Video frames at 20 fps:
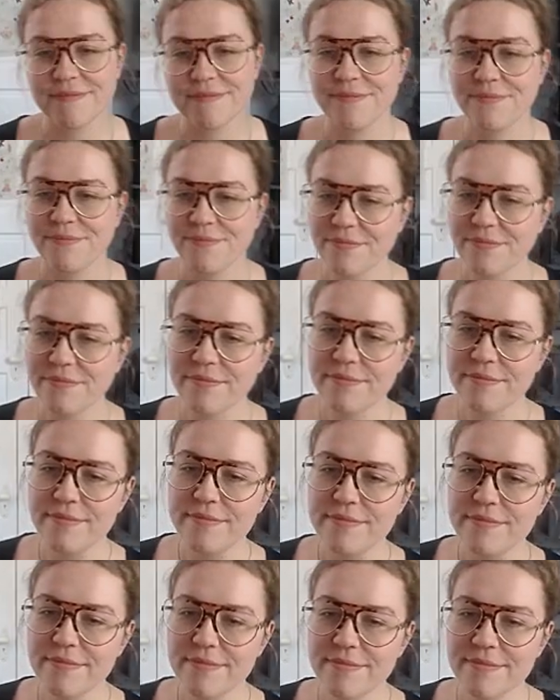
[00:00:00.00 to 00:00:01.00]

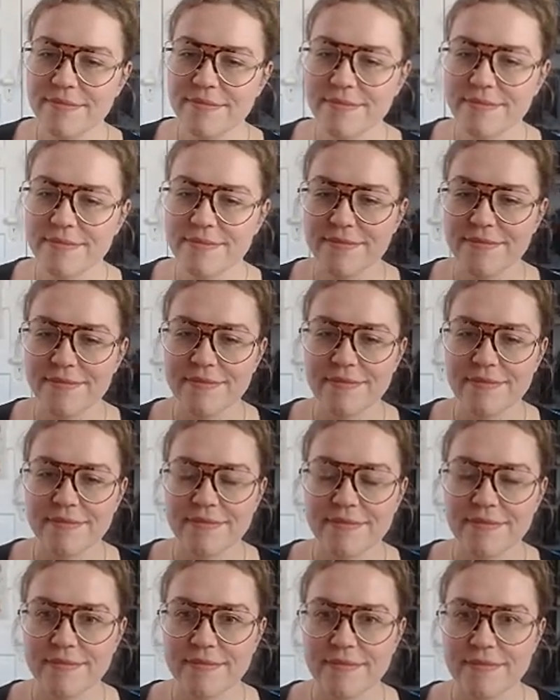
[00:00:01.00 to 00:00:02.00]

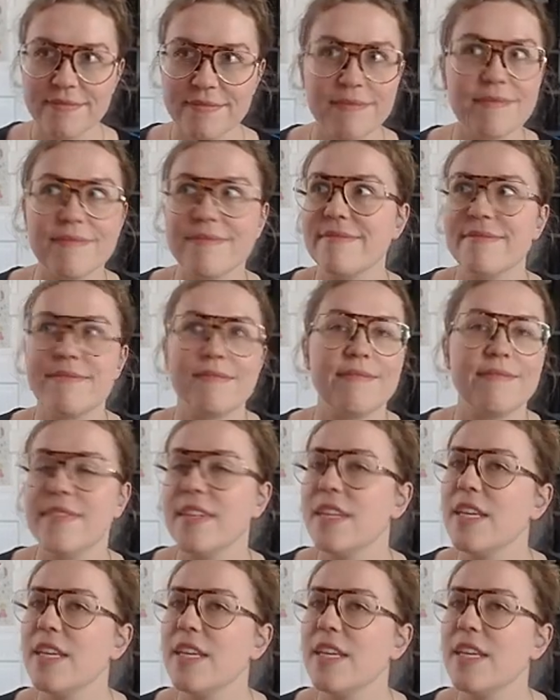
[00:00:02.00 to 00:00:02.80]
The person shown says nothing.